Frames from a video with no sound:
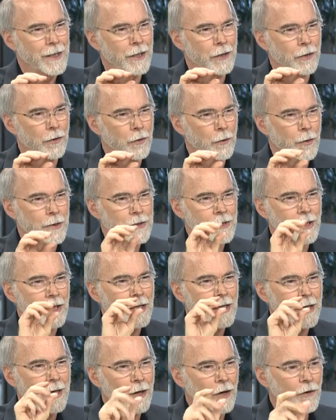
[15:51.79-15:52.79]
In other words, to
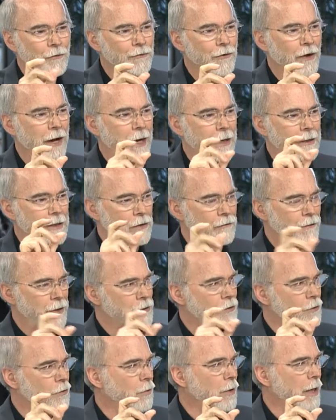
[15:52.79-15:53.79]
clarify the
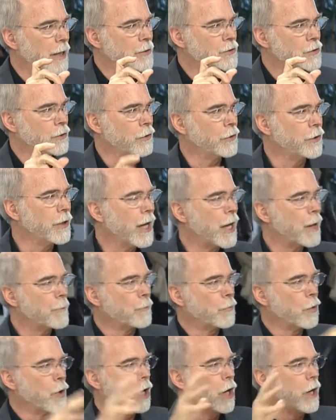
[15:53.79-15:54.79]
investor rights so they're
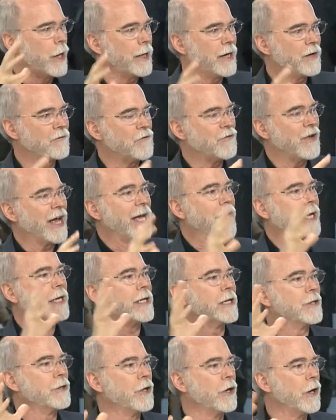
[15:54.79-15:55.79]
not broad and
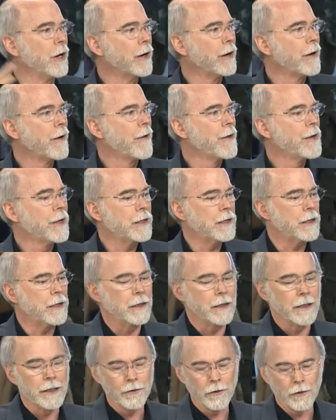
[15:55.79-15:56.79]
vague in their
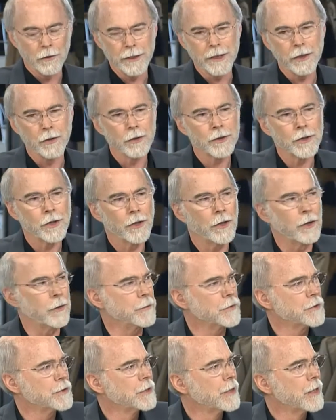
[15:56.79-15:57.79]
legal
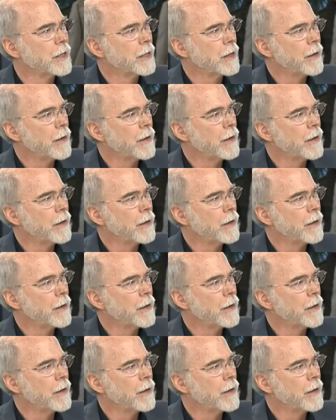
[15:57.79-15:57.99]
terms.